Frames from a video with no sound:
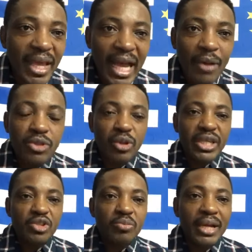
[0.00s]
I was
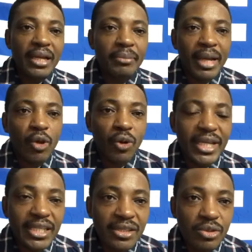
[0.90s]
talking to my
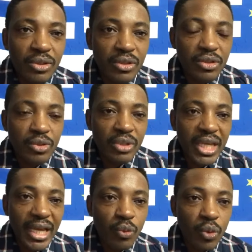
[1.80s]
colleague
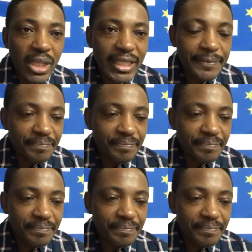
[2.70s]
today at work,